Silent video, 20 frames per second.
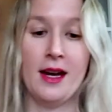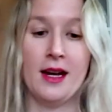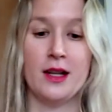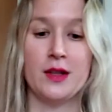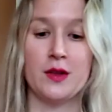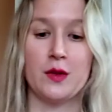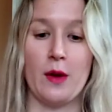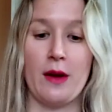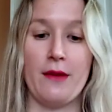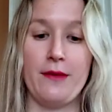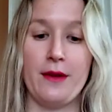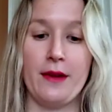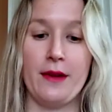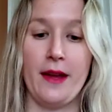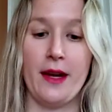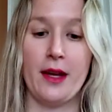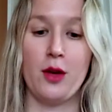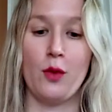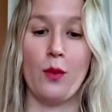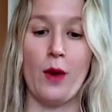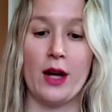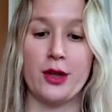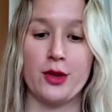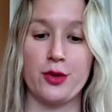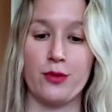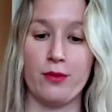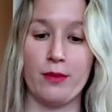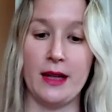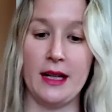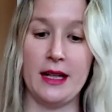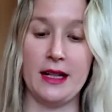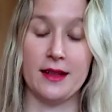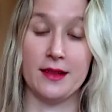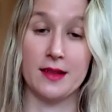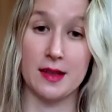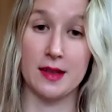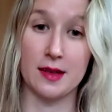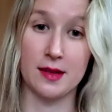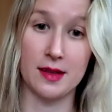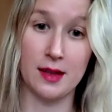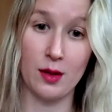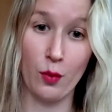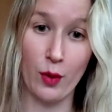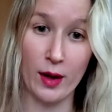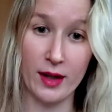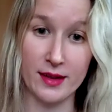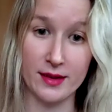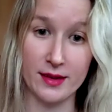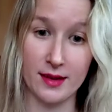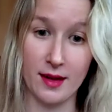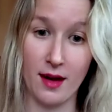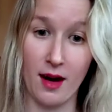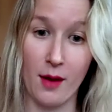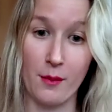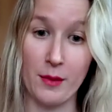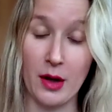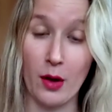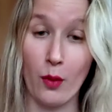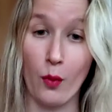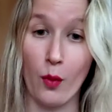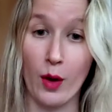so I feel like you watch readings to see what is coming.